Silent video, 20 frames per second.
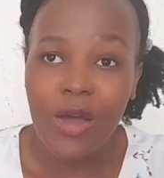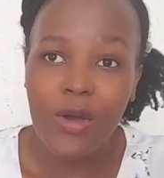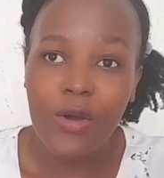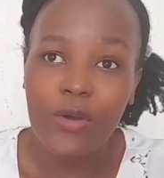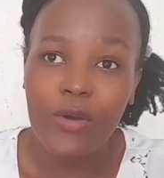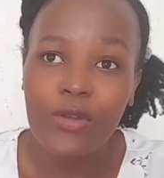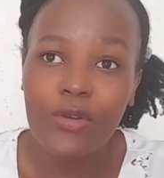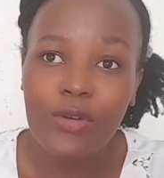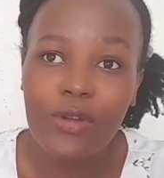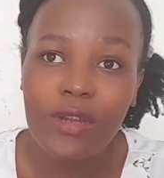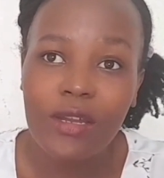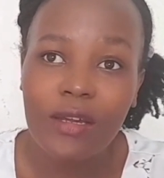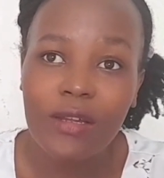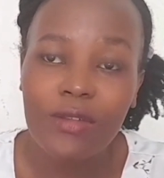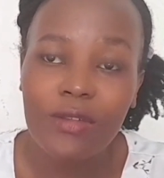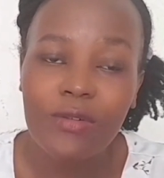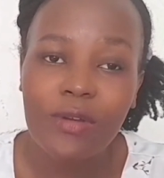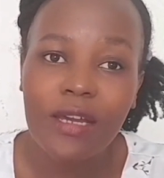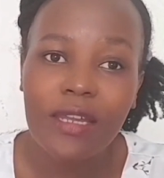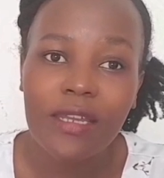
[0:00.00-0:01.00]
Oh, you
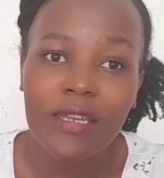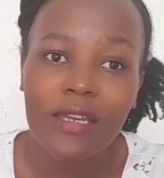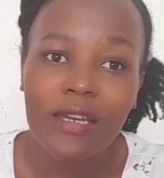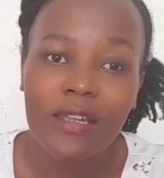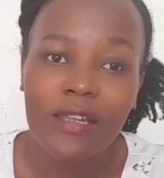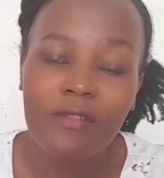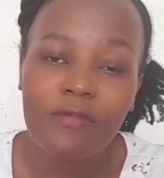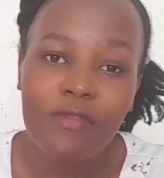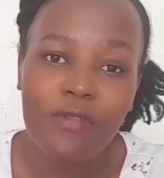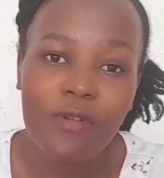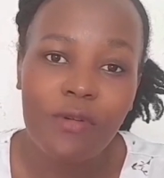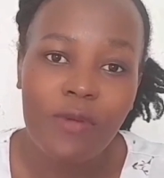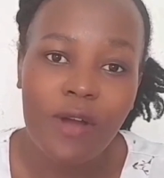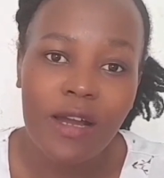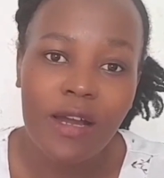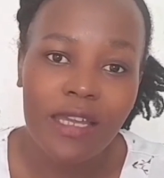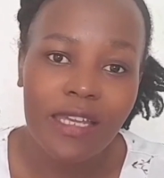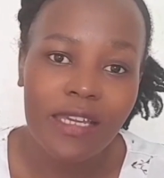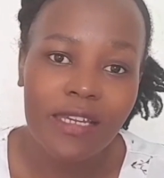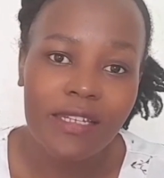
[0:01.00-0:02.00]
can, if you're
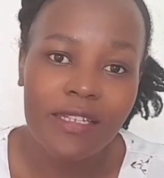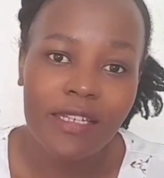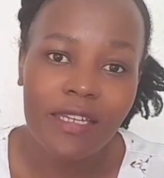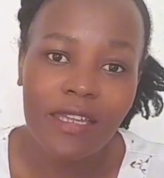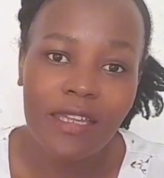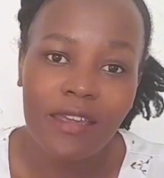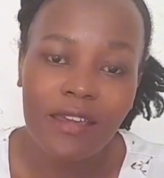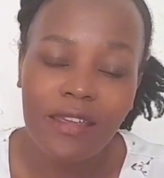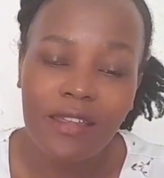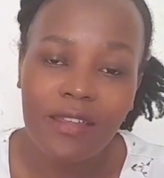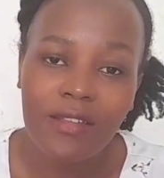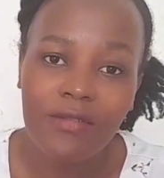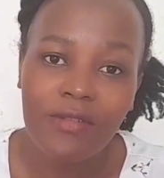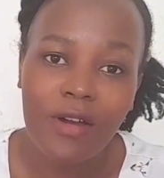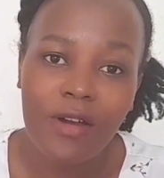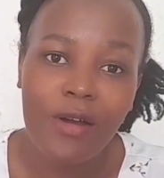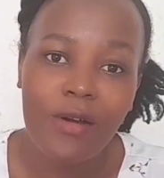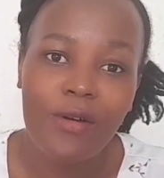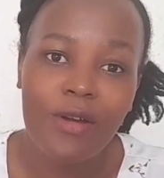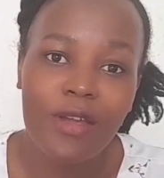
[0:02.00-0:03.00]
working as a
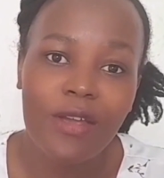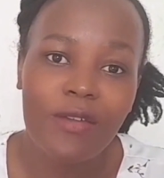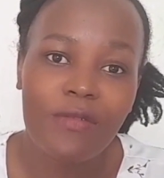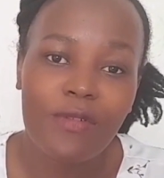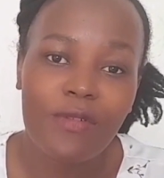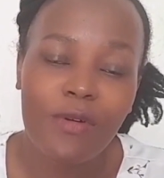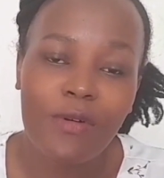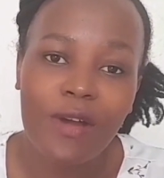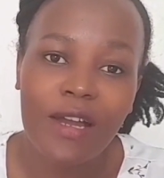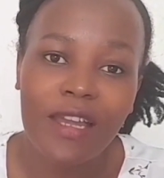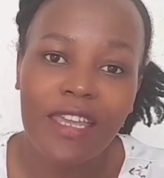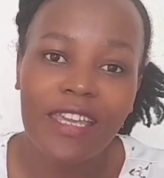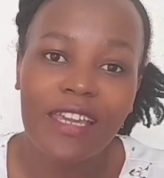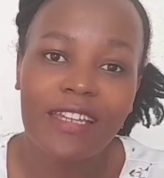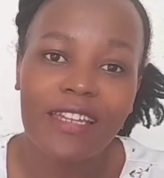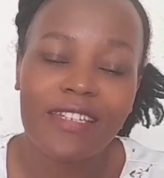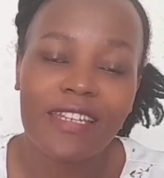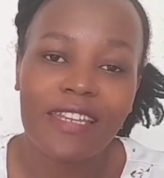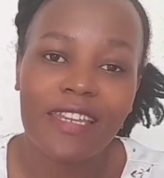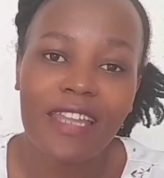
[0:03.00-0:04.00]
caregiver or if you're working
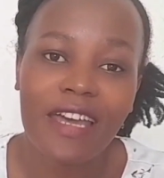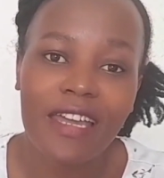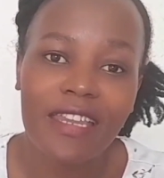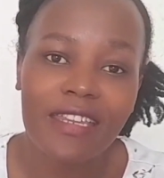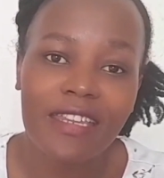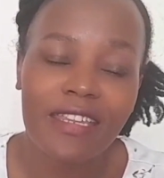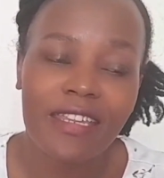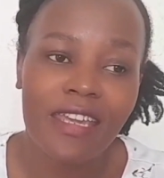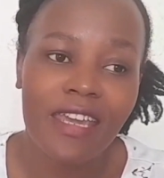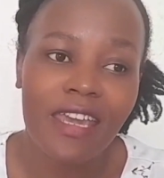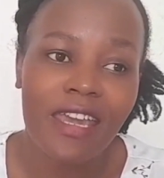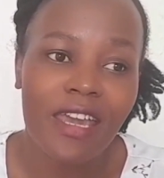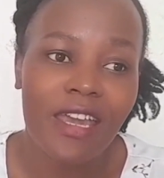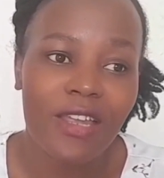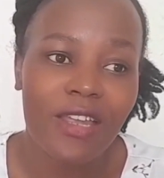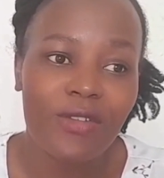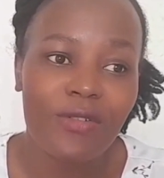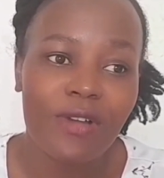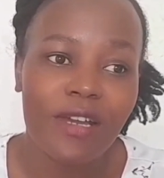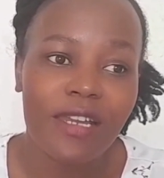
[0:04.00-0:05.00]
as a nanny,
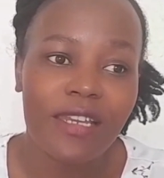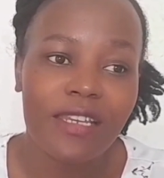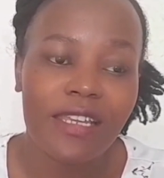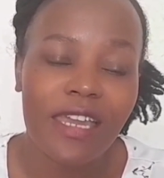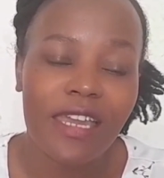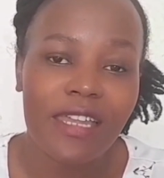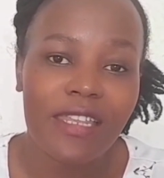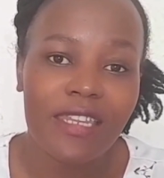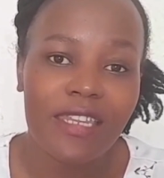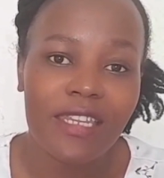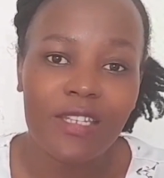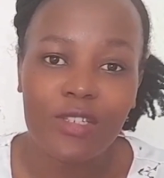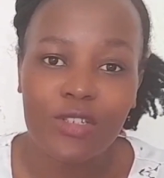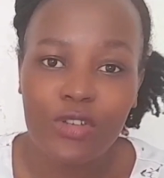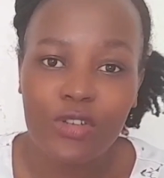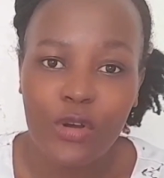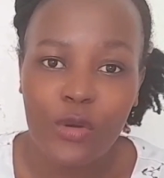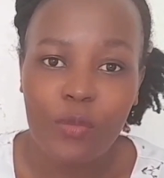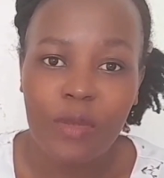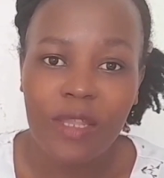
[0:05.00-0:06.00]
you can get this
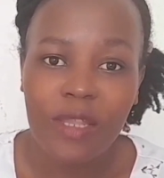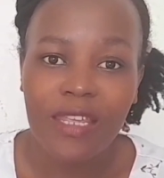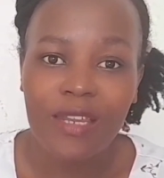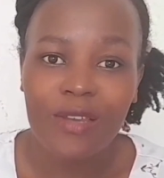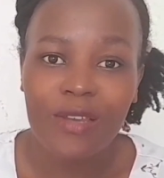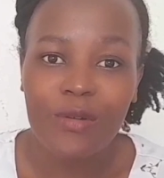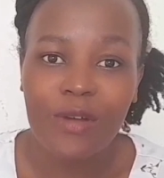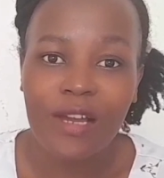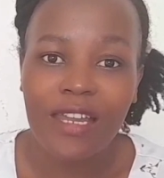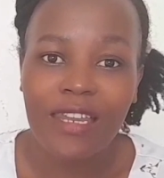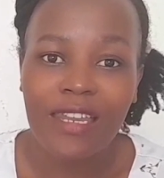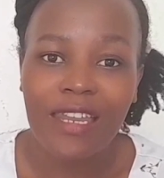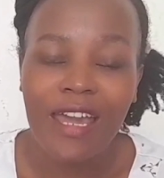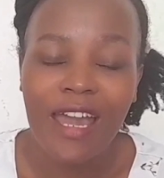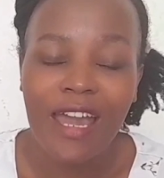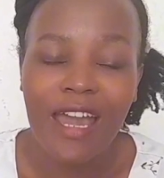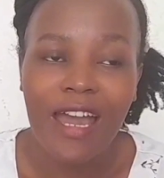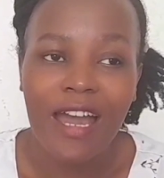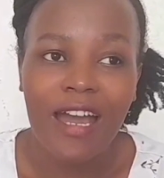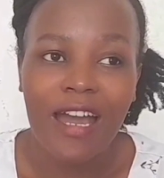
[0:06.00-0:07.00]
job, and then you can
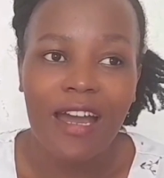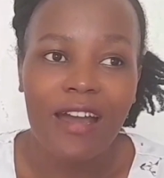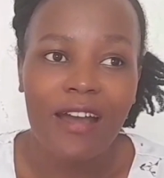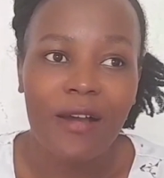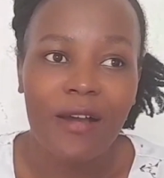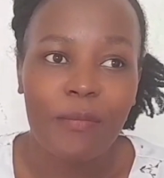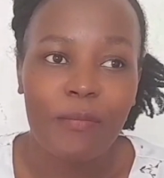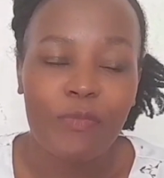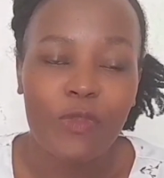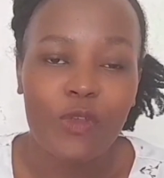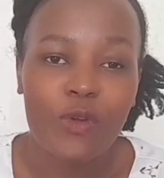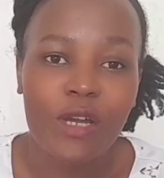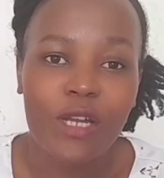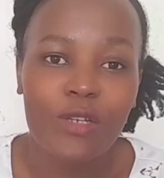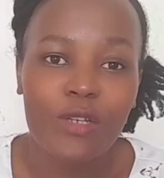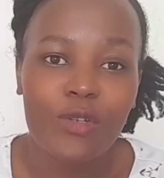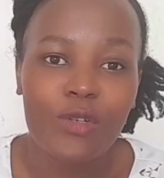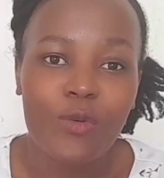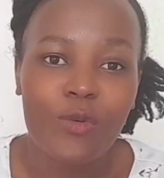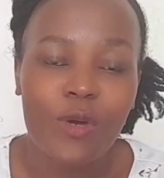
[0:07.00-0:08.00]

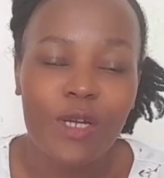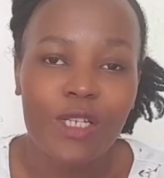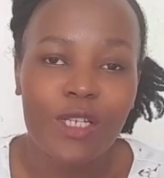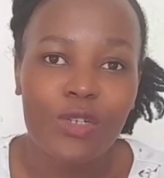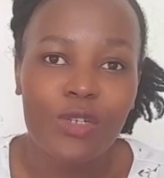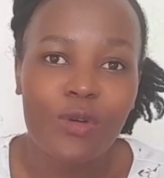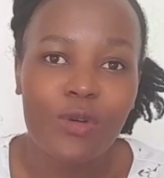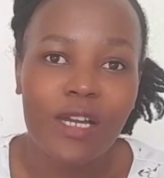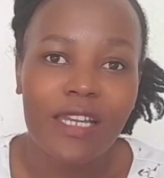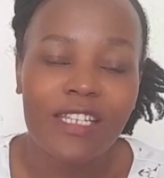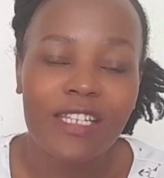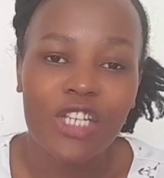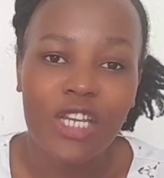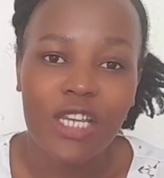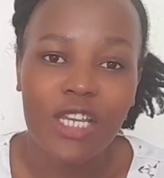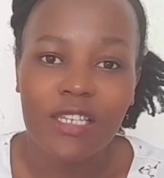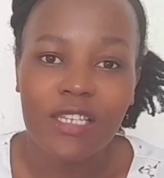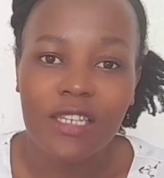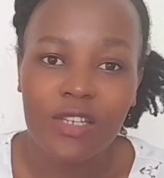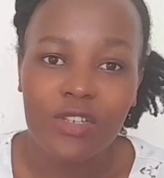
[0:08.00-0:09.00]
do what? You can
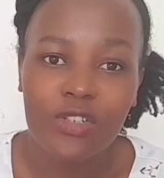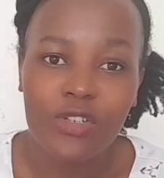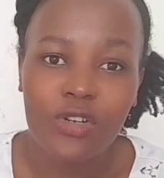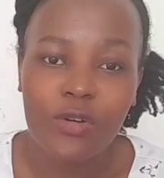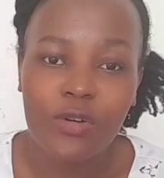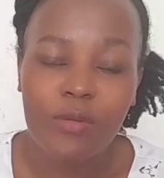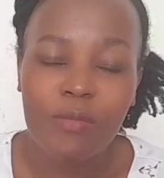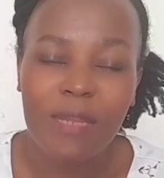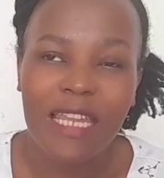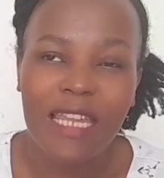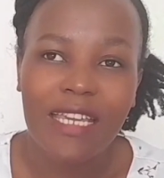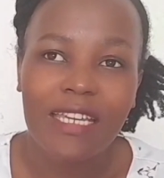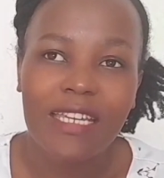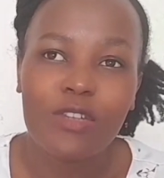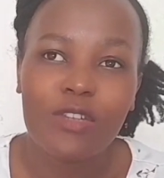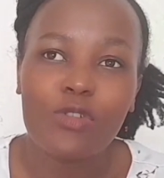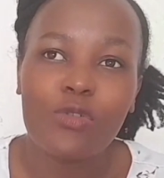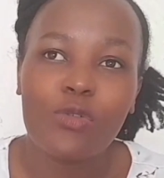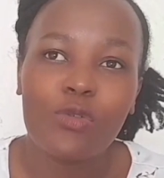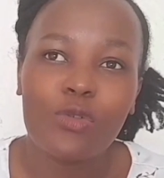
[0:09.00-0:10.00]
change the job, like
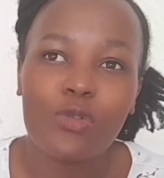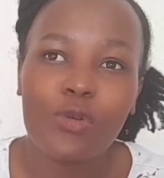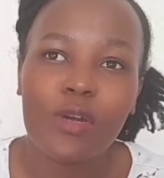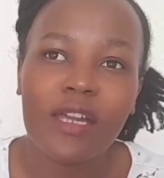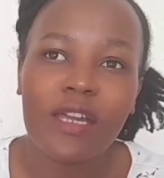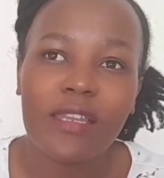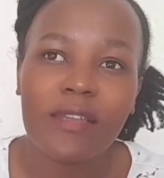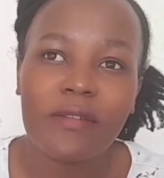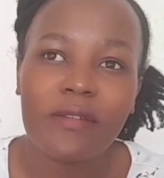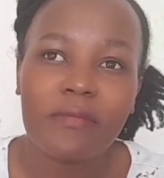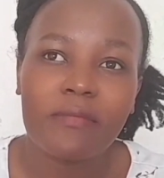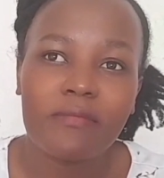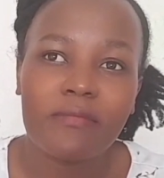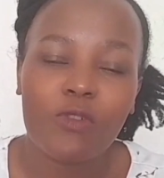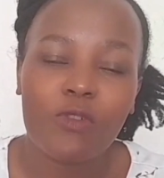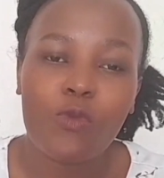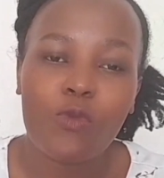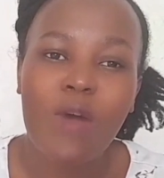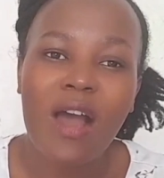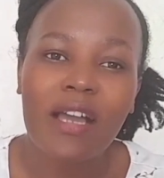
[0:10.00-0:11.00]
you can
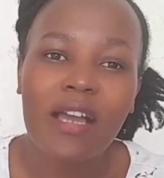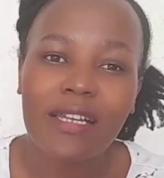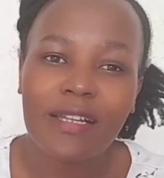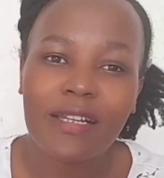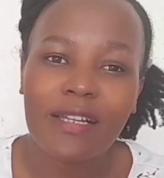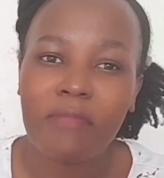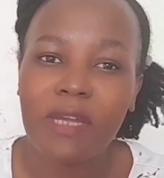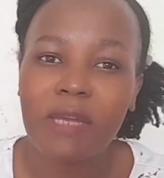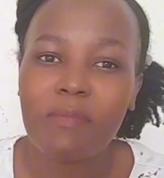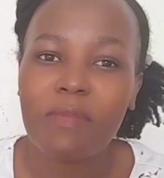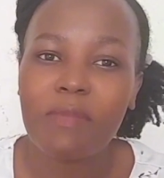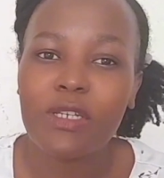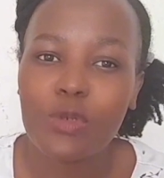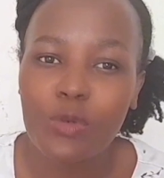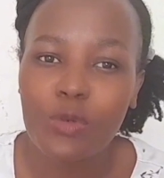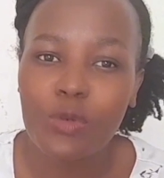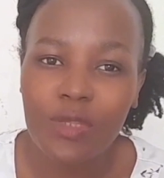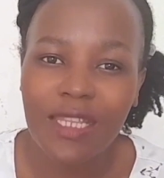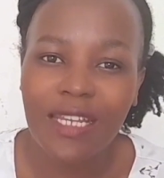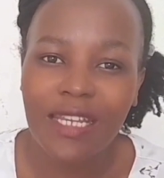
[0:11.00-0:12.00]
work maybe
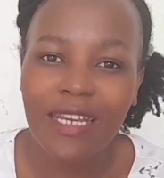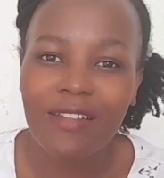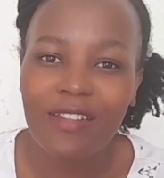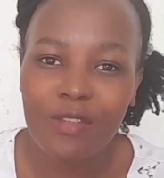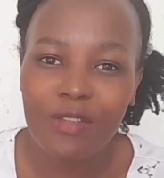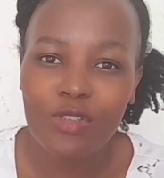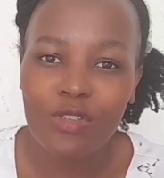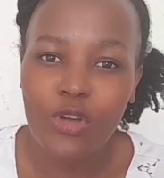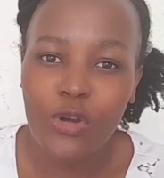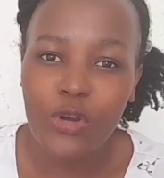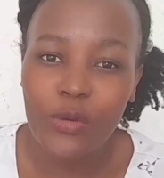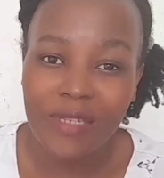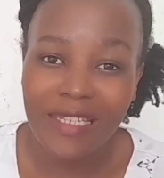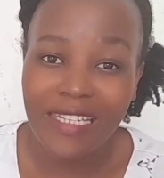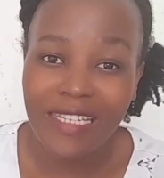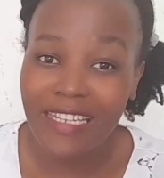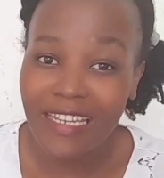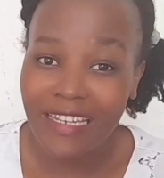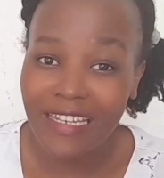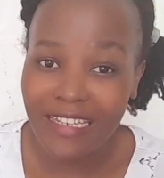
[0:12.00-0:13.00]
2-3 jobs
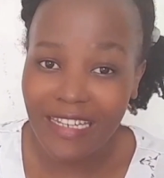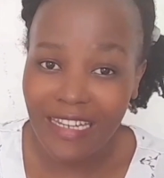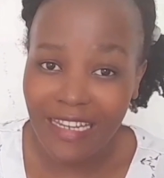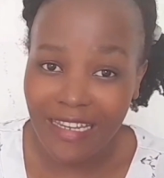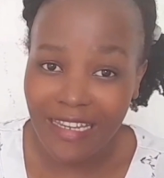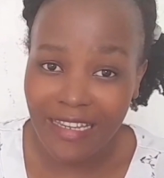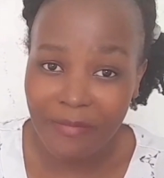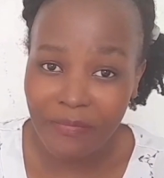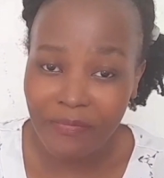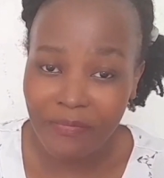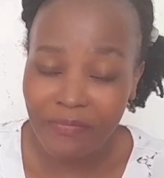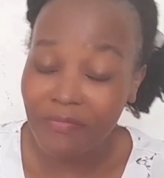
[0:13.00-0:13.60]
in a day.